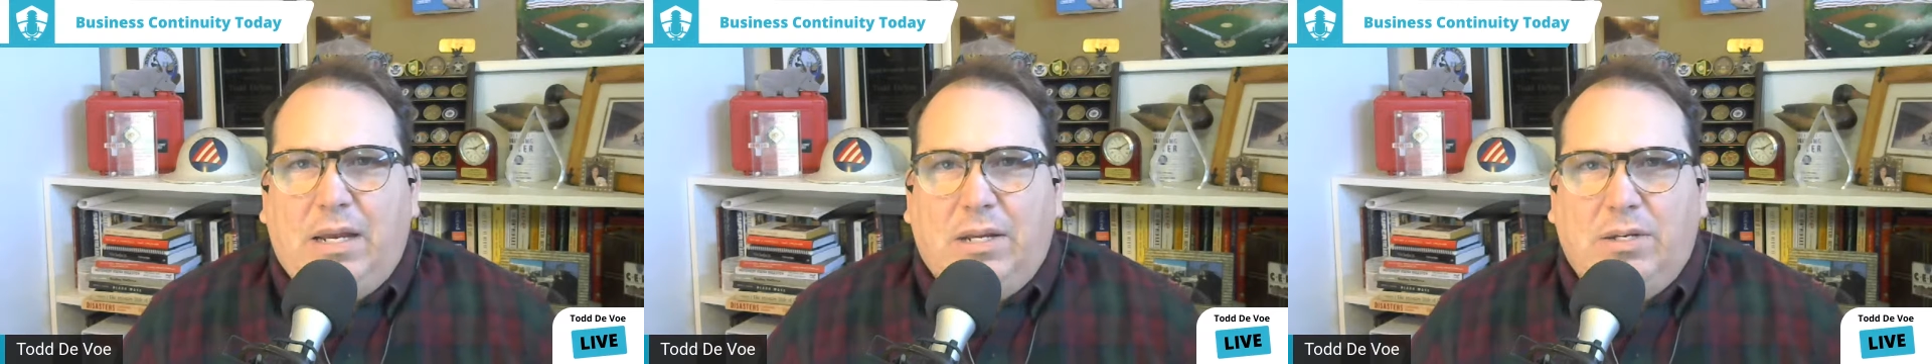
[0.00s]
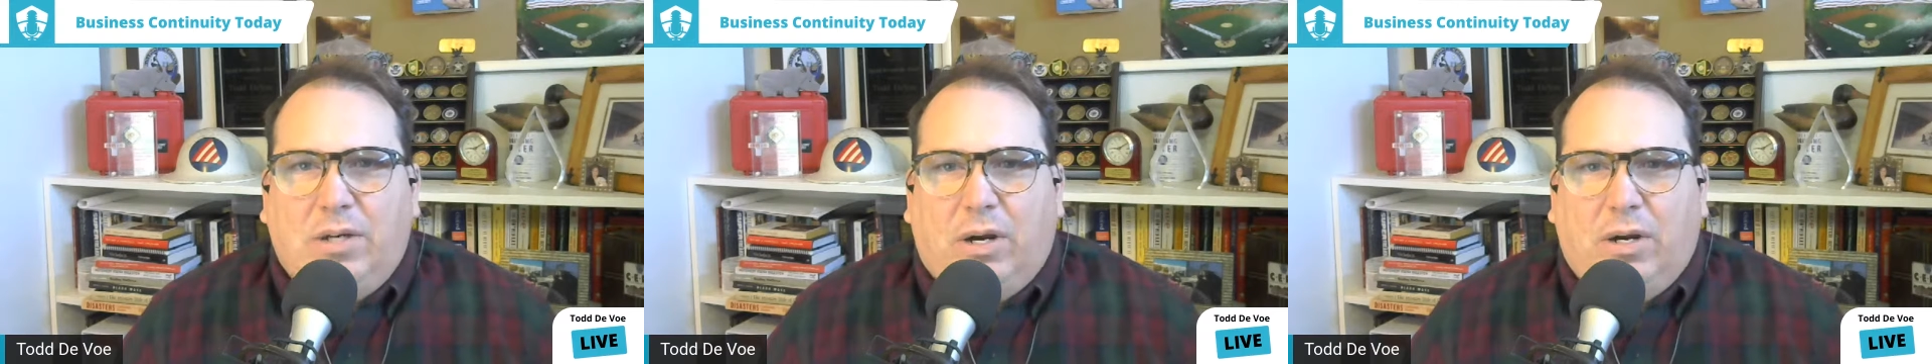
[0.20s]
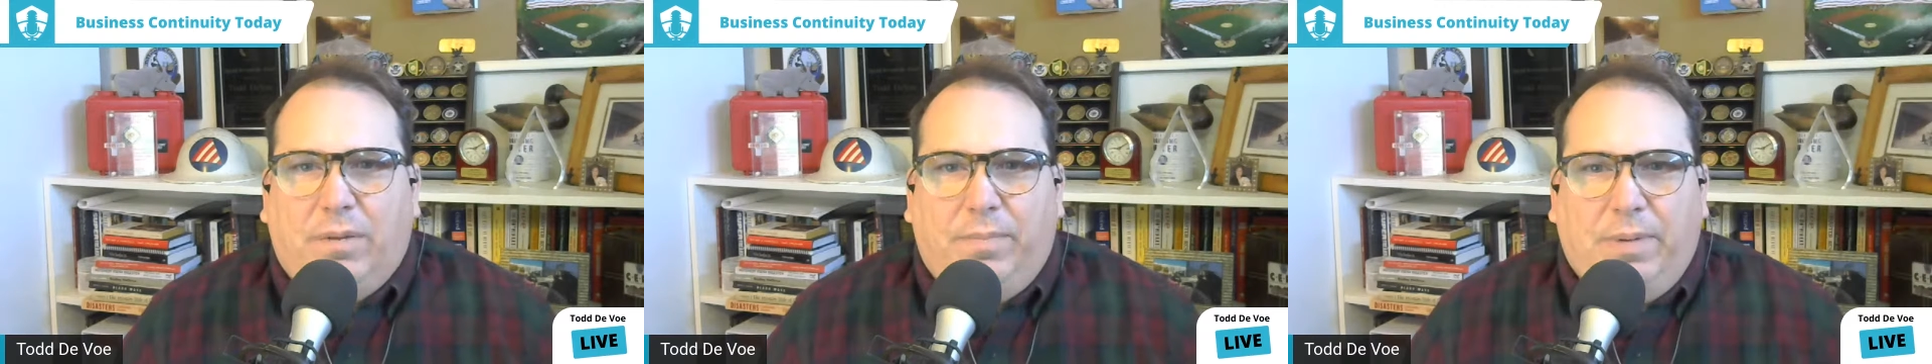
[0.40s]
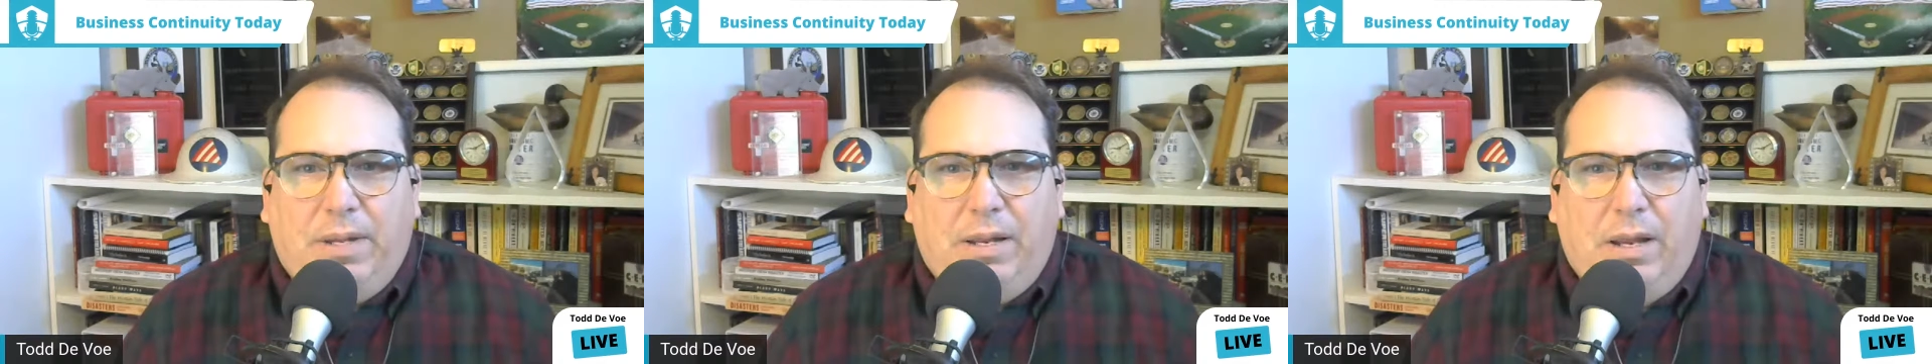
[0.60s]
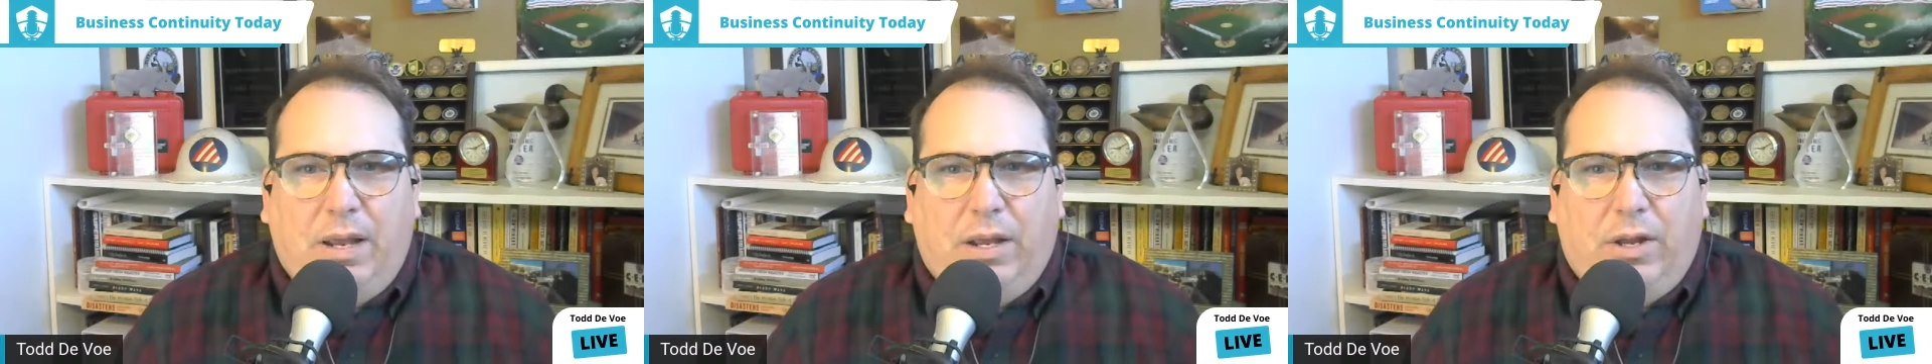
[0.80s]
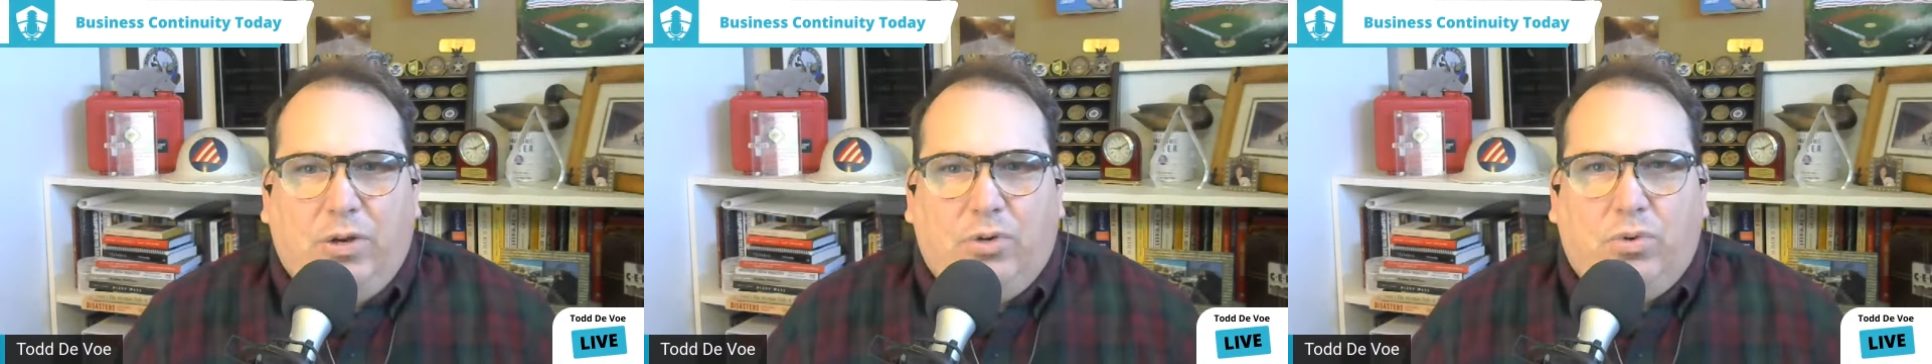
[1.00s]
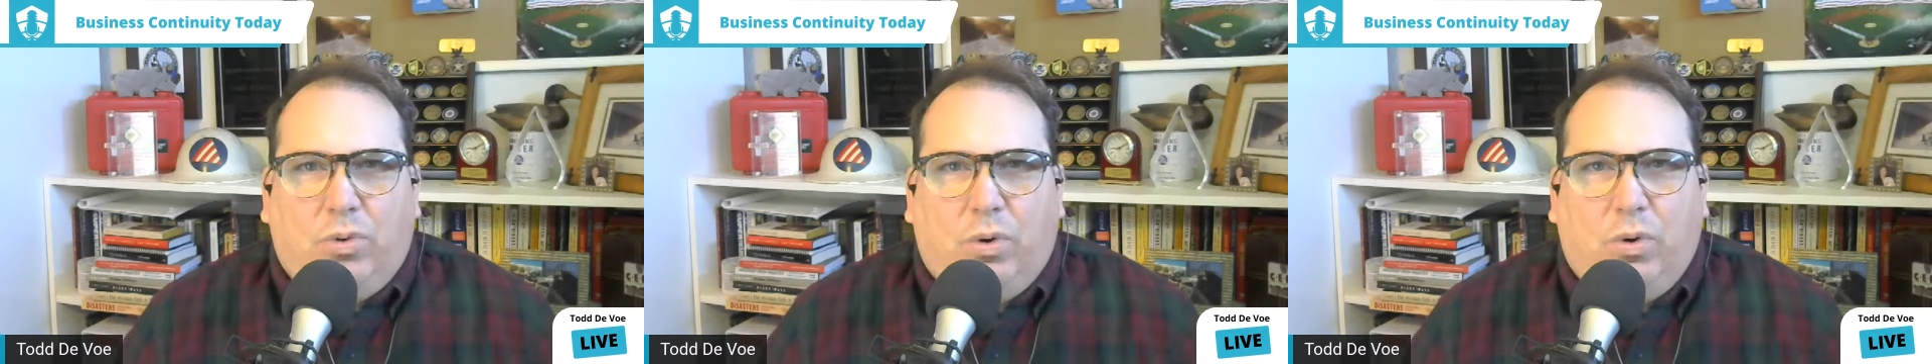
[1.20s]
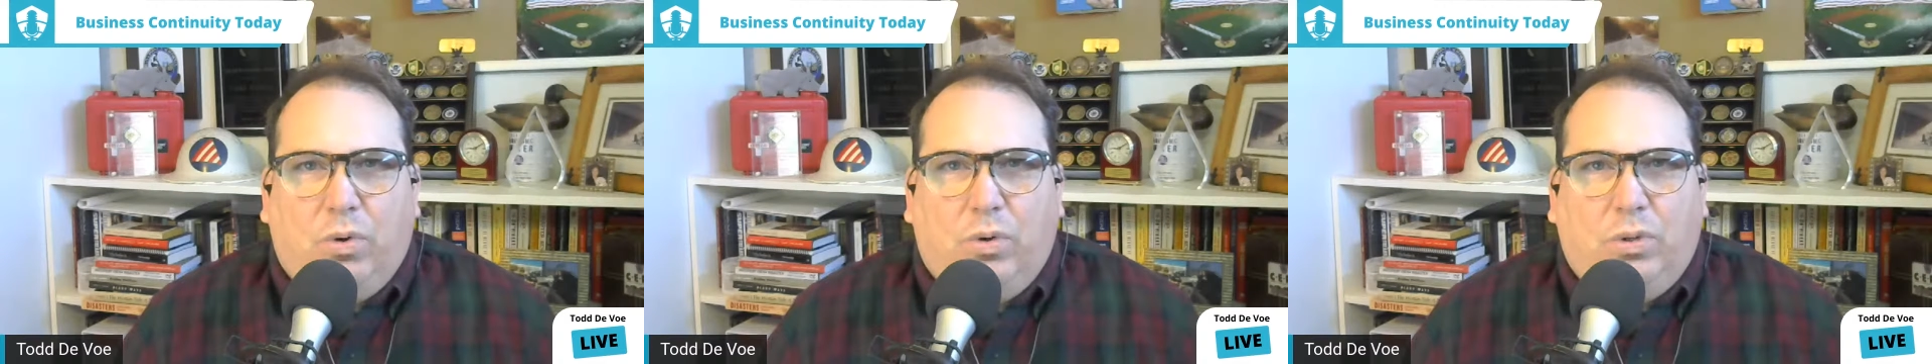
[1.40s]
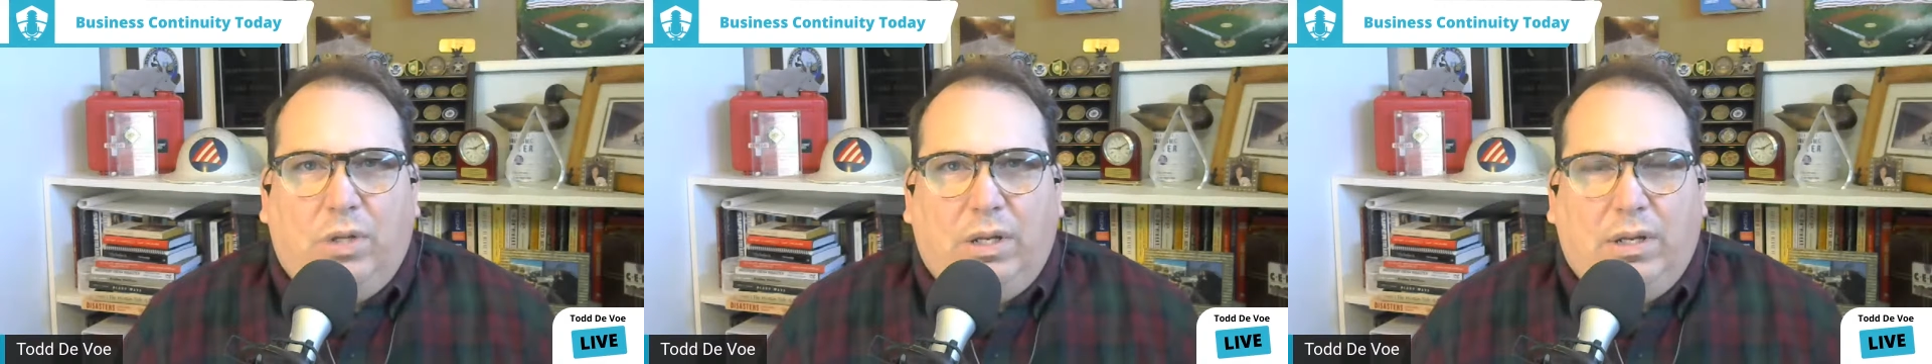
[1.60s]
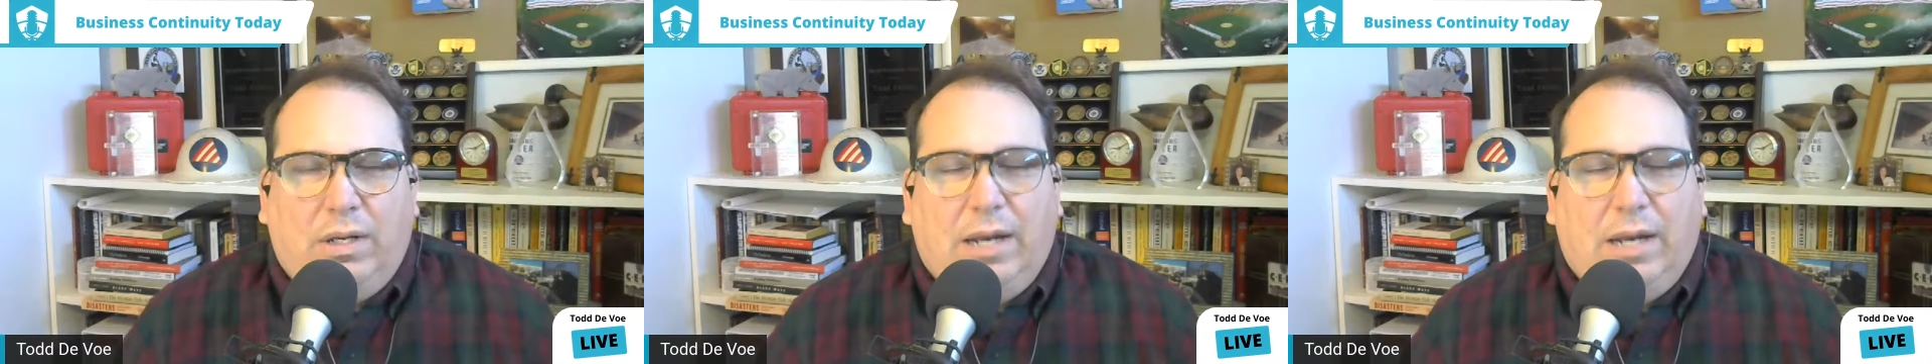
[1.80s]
starting to be controlled,